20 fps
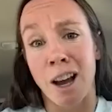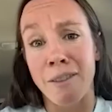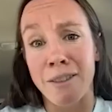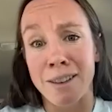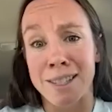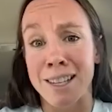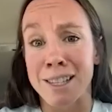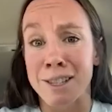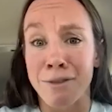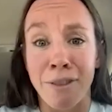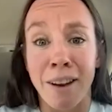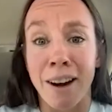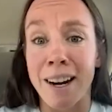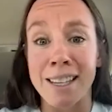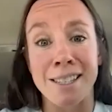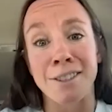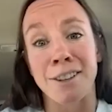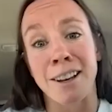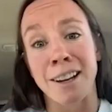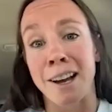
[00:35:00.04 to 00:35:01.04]
Obviously, it's
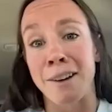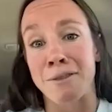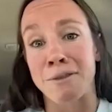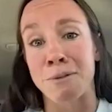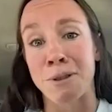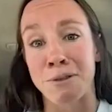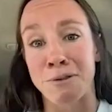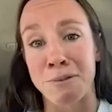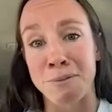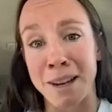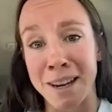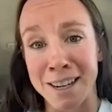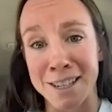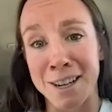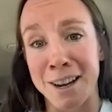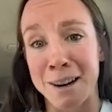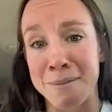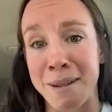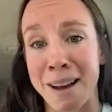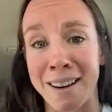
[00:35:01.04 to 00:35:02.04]
very still uncomfortable for me to
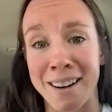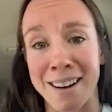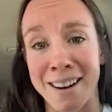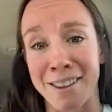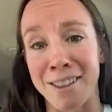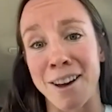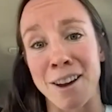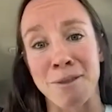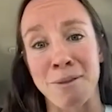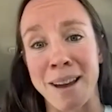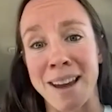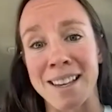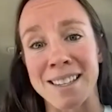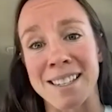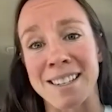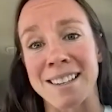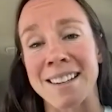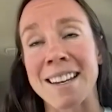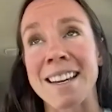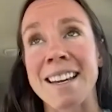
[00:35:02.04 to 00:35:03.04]
talk about in a lot of
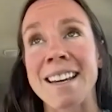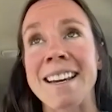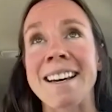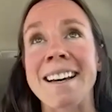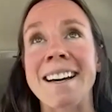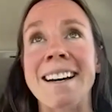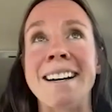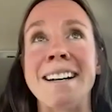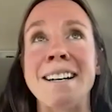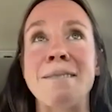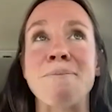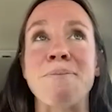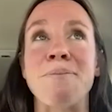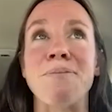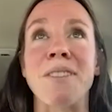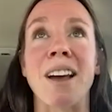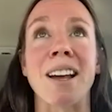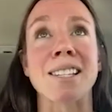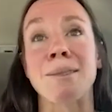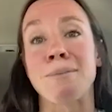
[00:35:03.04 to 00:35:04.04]
ways, and
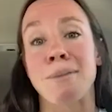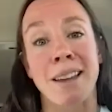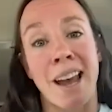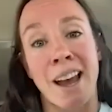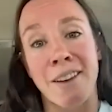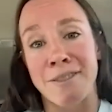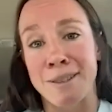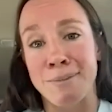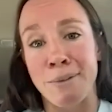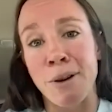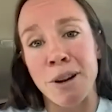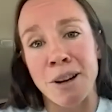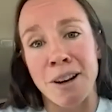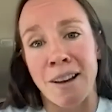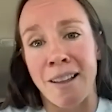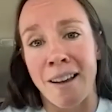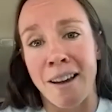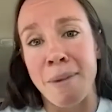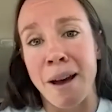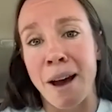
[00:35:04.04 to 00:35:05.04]
not something I've spoken
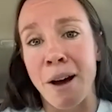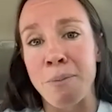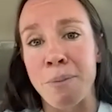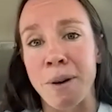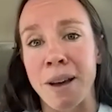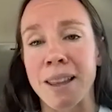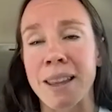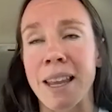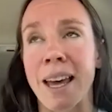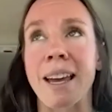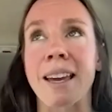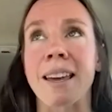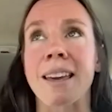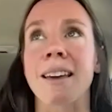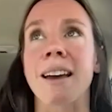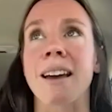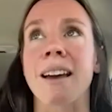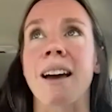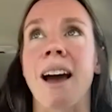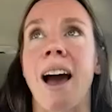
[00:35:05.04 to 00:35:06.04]
a lot about. But like,
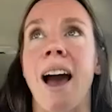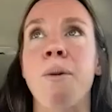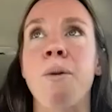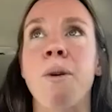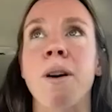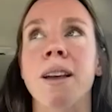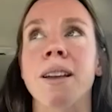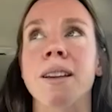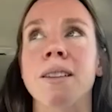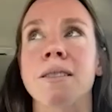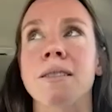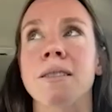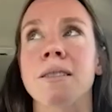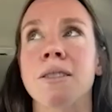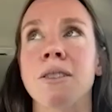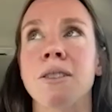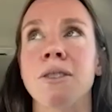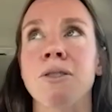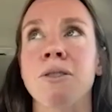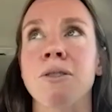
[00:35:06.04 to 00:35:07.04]
I wanted
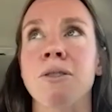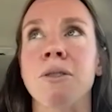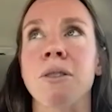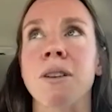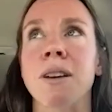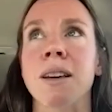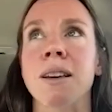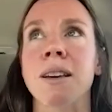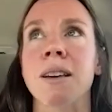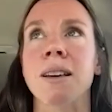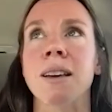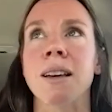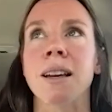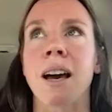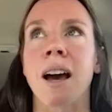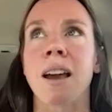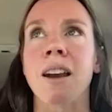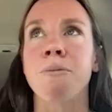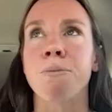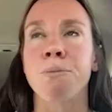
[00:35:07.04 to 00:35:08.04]
to
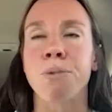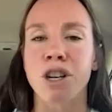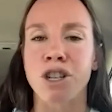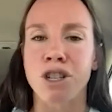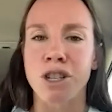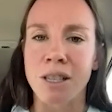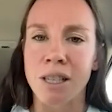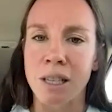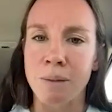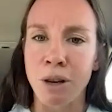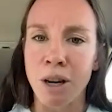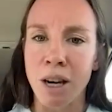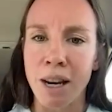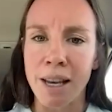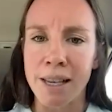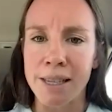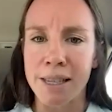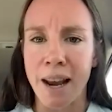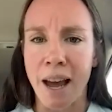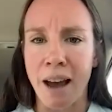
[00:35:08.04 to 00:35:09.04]
kind of bridge these
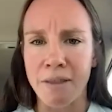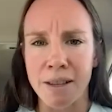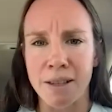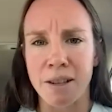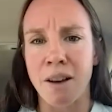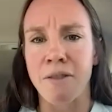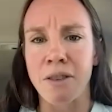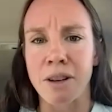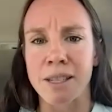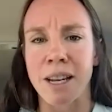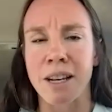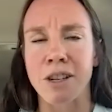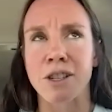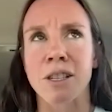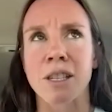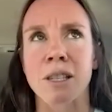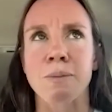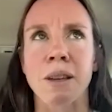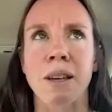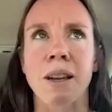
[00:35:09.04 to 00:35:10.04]
communities and have these
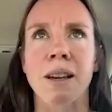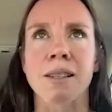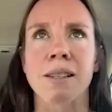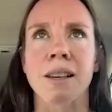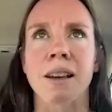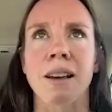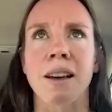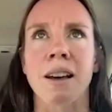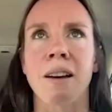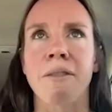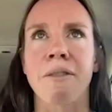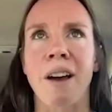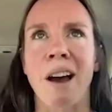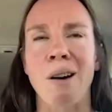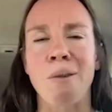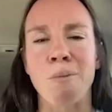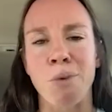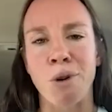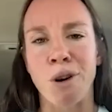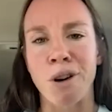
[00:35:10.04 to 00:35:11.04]
conversations because of
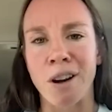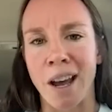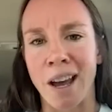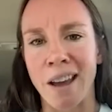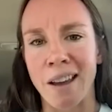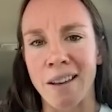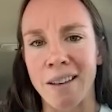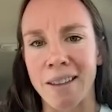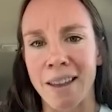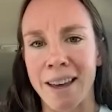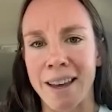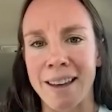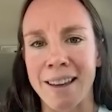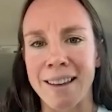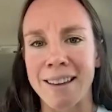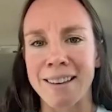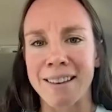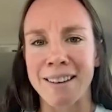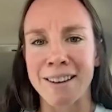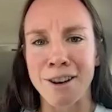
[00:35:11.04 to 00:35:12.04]
how important I like
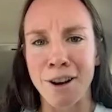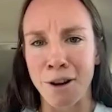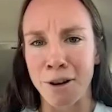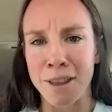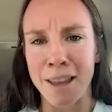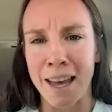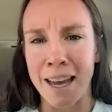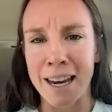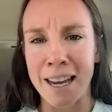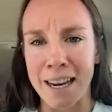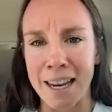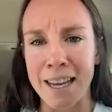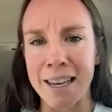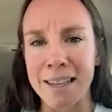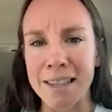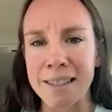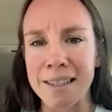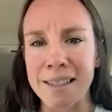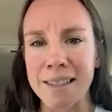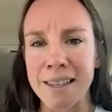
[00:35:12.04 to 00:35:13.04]
know that it
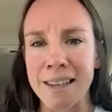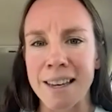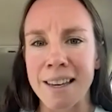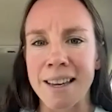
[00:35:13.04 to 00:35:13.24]
is.